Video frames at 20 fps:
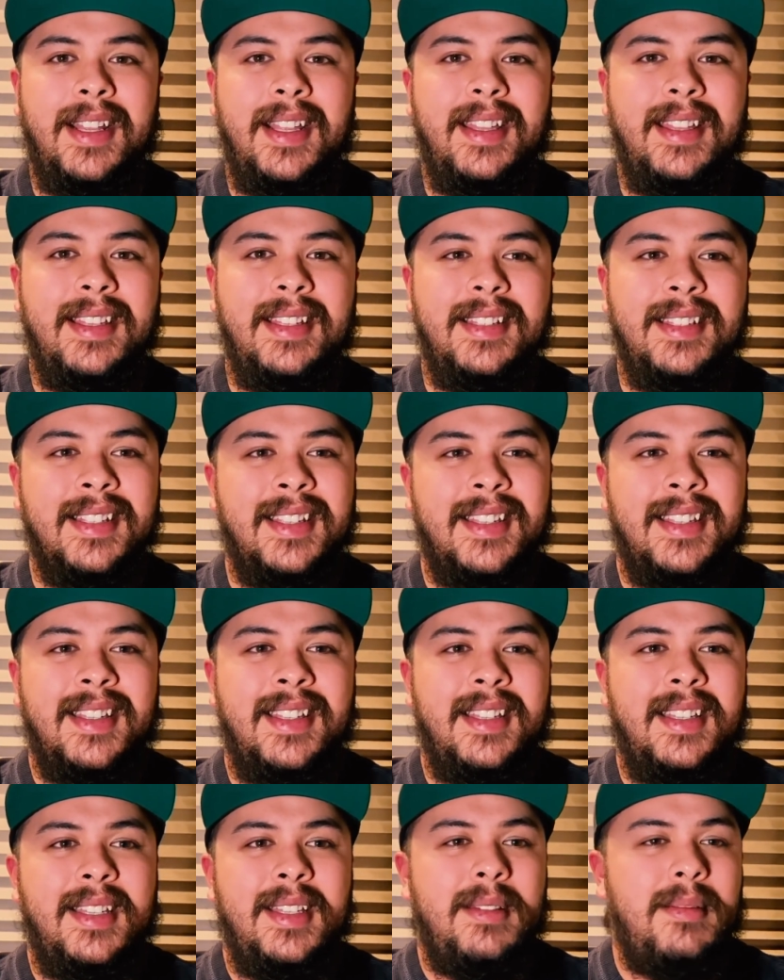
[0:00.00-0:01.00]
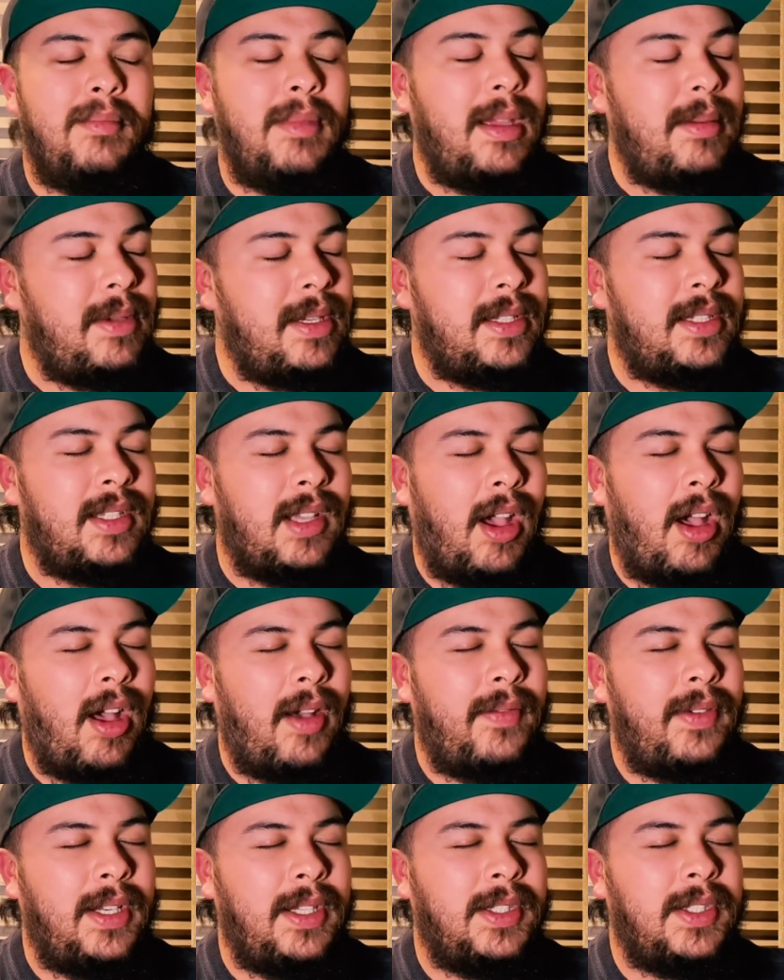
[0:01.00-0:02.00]
And maybe as
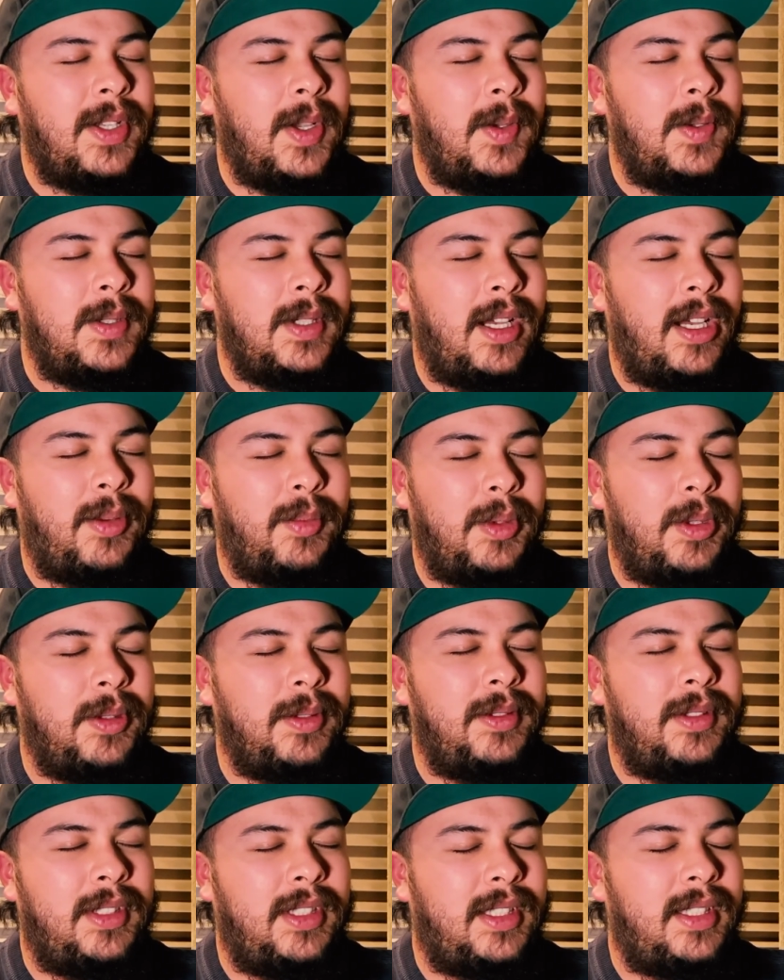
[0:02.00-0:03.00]
confidence goes on, we'll